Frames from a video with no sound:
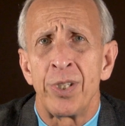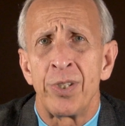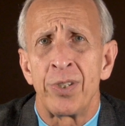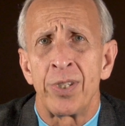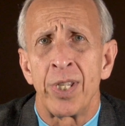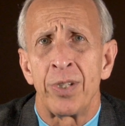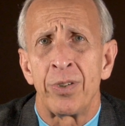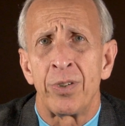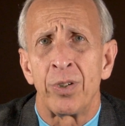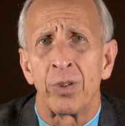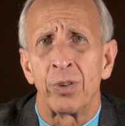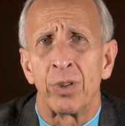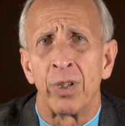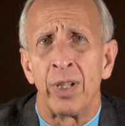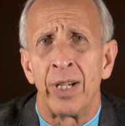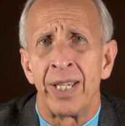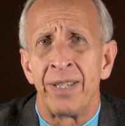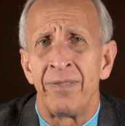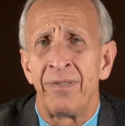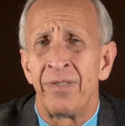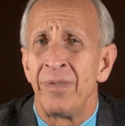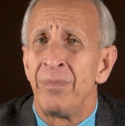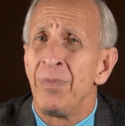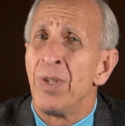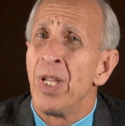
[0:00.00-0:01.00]
centered
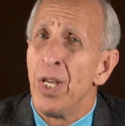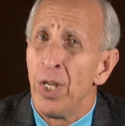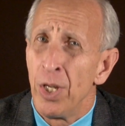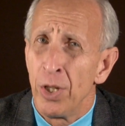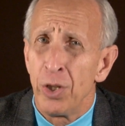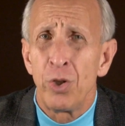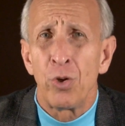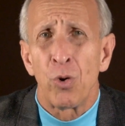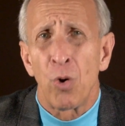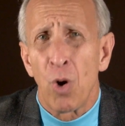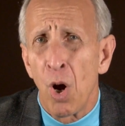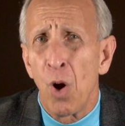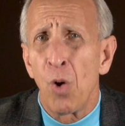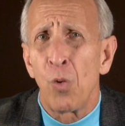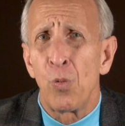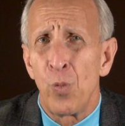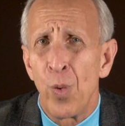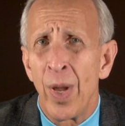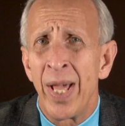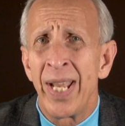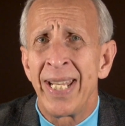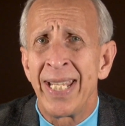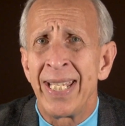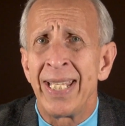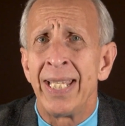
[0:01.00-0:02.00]
life, you're
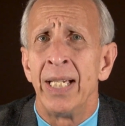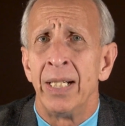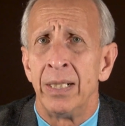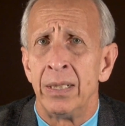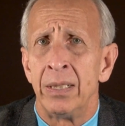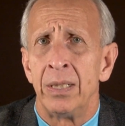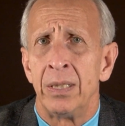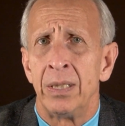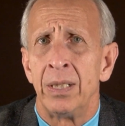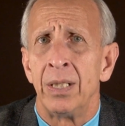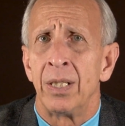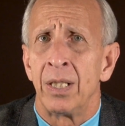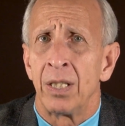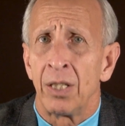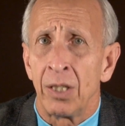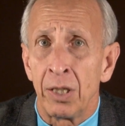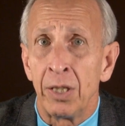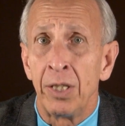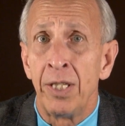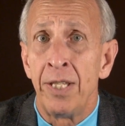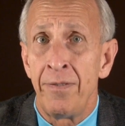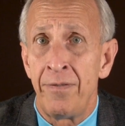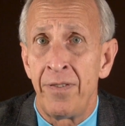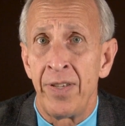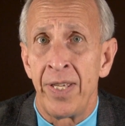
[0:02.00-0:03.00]
already
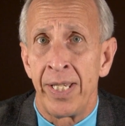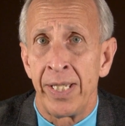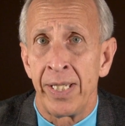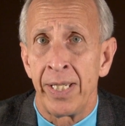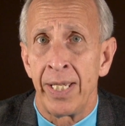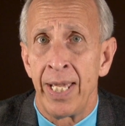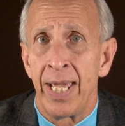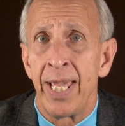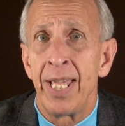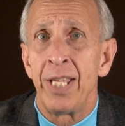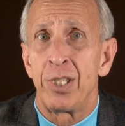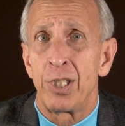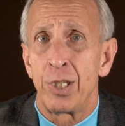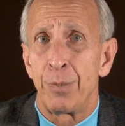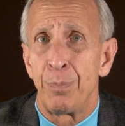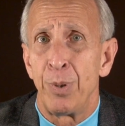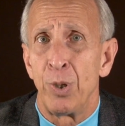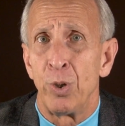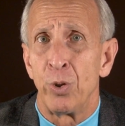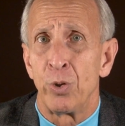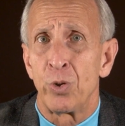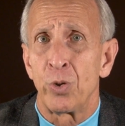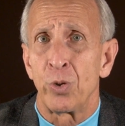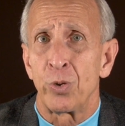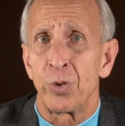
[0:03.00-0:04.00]
living a
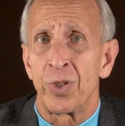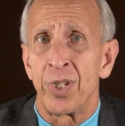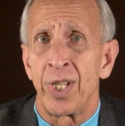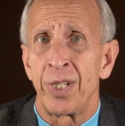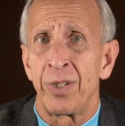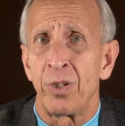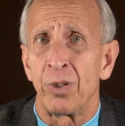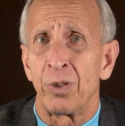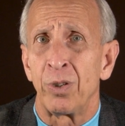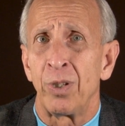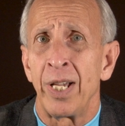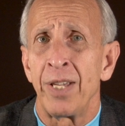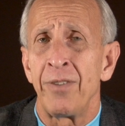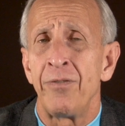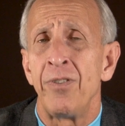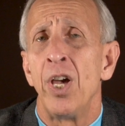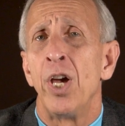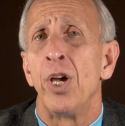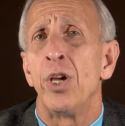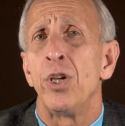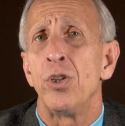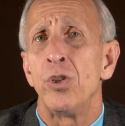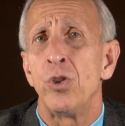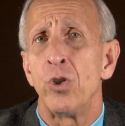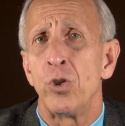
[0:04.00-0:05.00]
spiritual centered life.
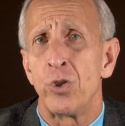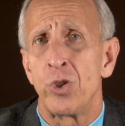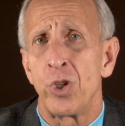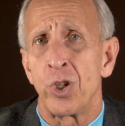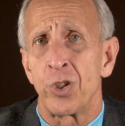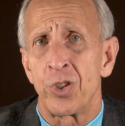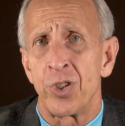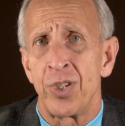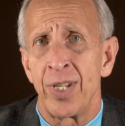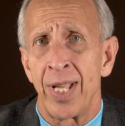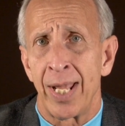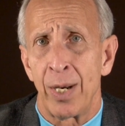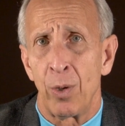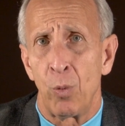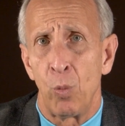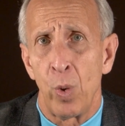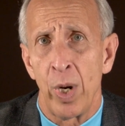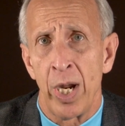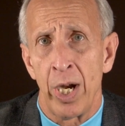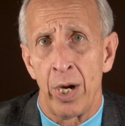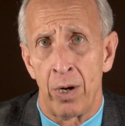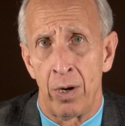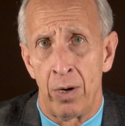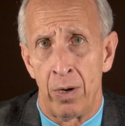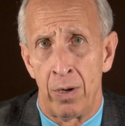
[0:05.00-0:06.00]
You're just not
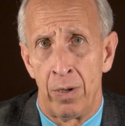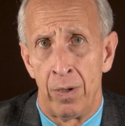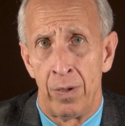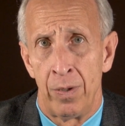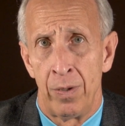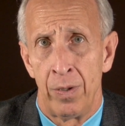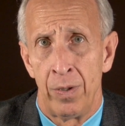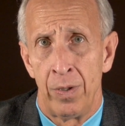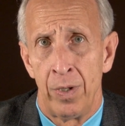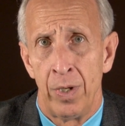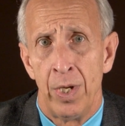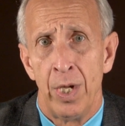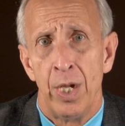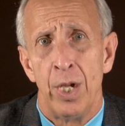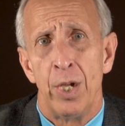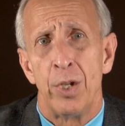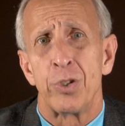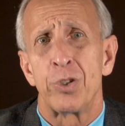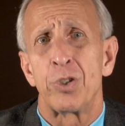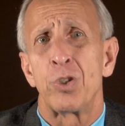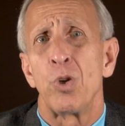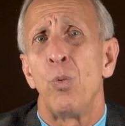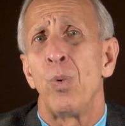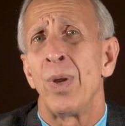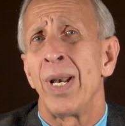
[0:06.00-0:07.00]
aware.
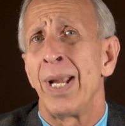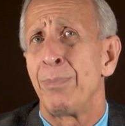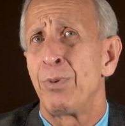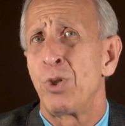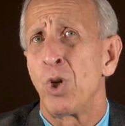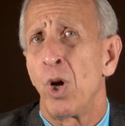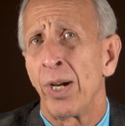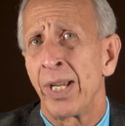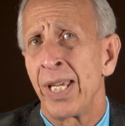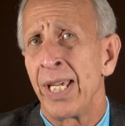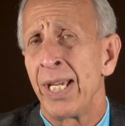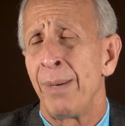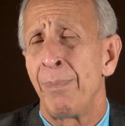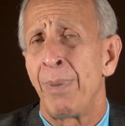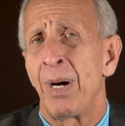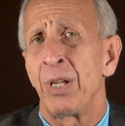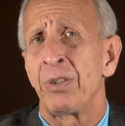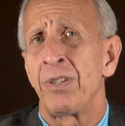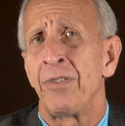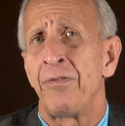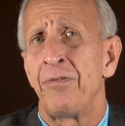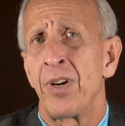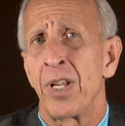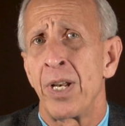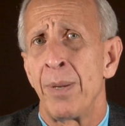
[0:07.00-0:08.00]
So when I'm talking about
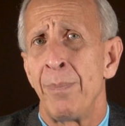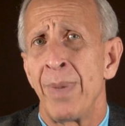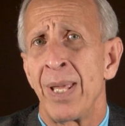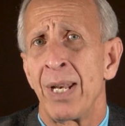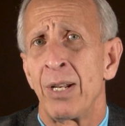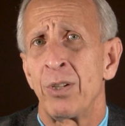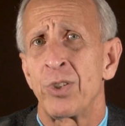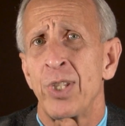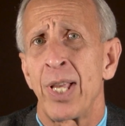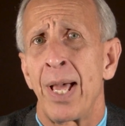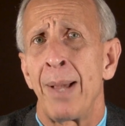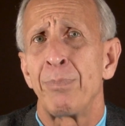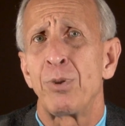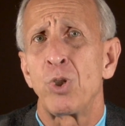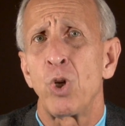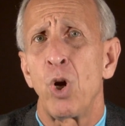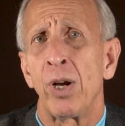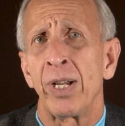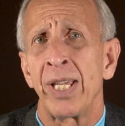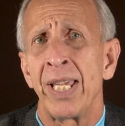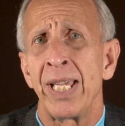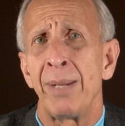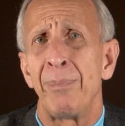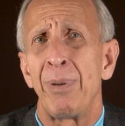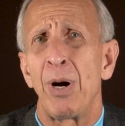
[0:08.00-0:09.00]
the fundamentals, I'm
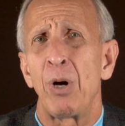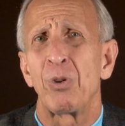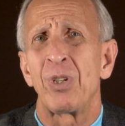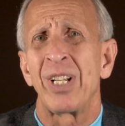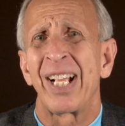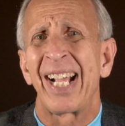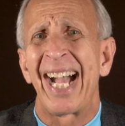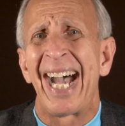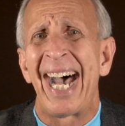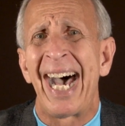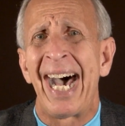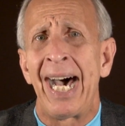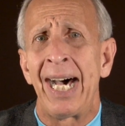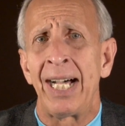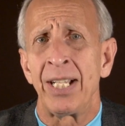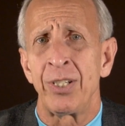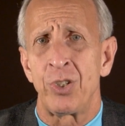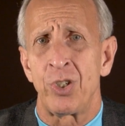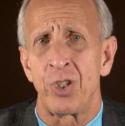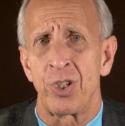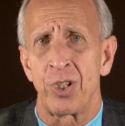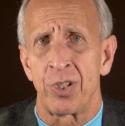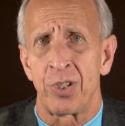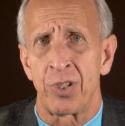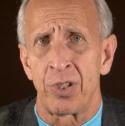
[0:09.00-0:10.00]
talking about
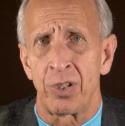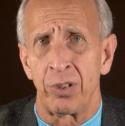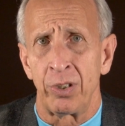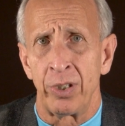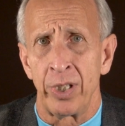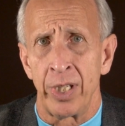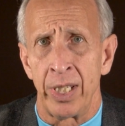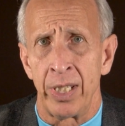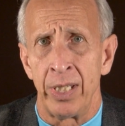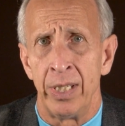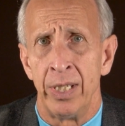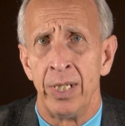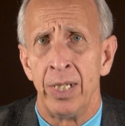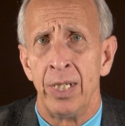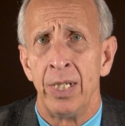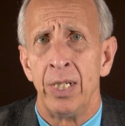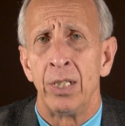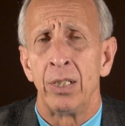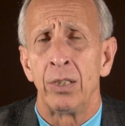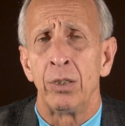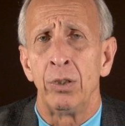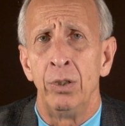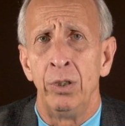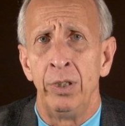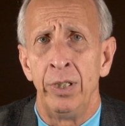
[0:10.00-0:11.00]
consciously
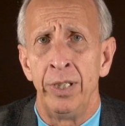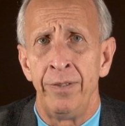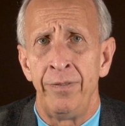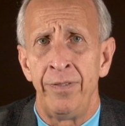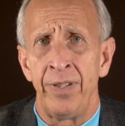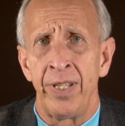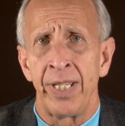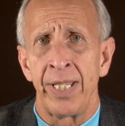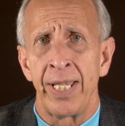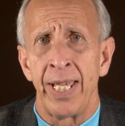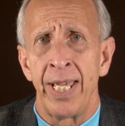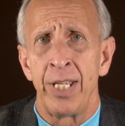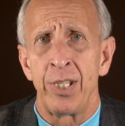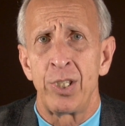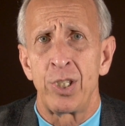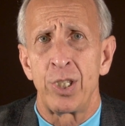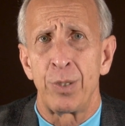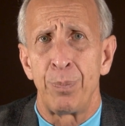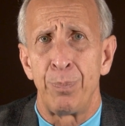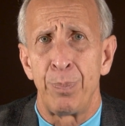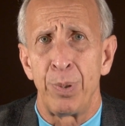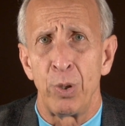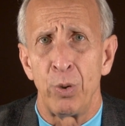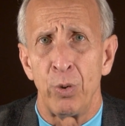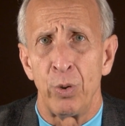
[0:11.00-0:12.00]
living a
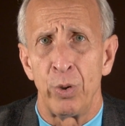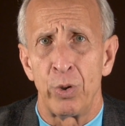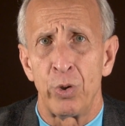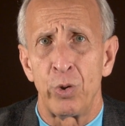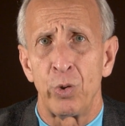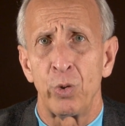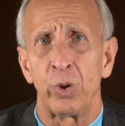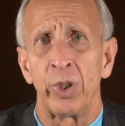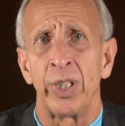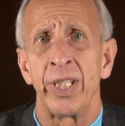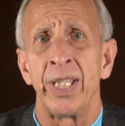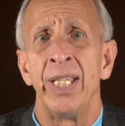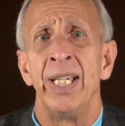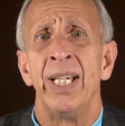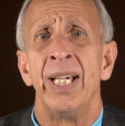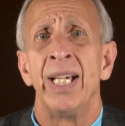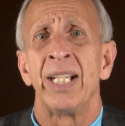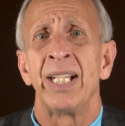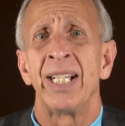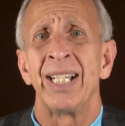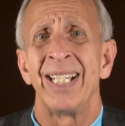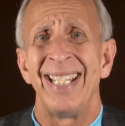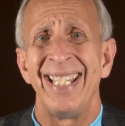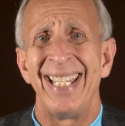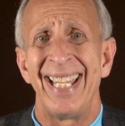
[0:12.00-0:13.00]
spiritually
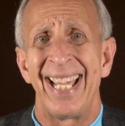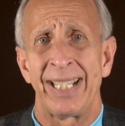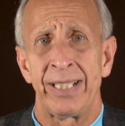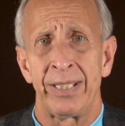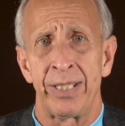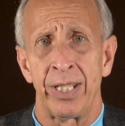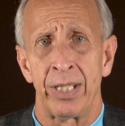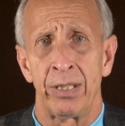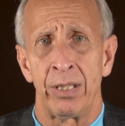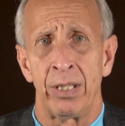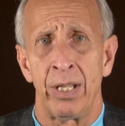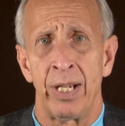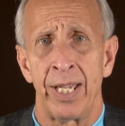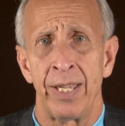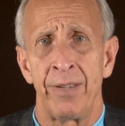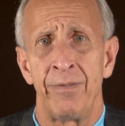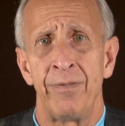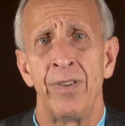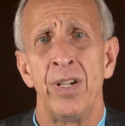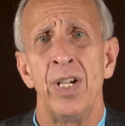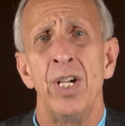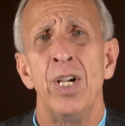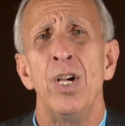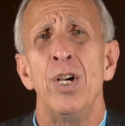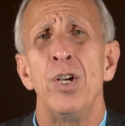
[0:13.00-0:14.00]
connected
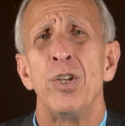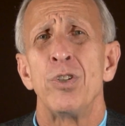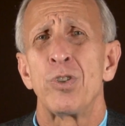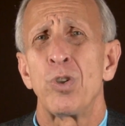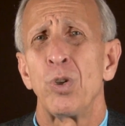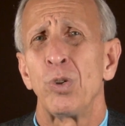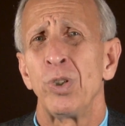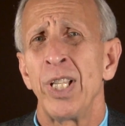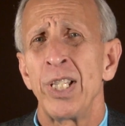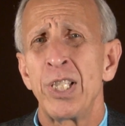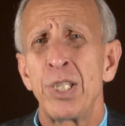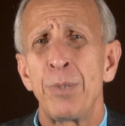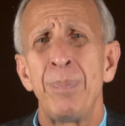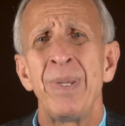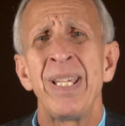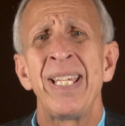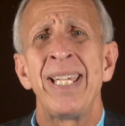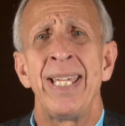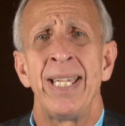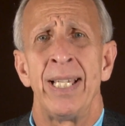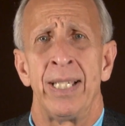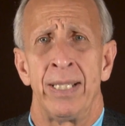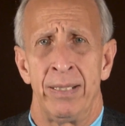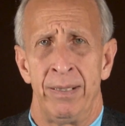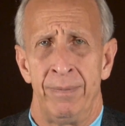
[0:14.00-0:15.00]
life. So let's
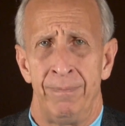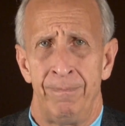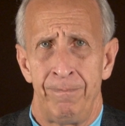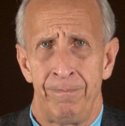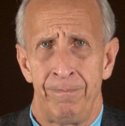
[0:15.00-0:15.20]
begin.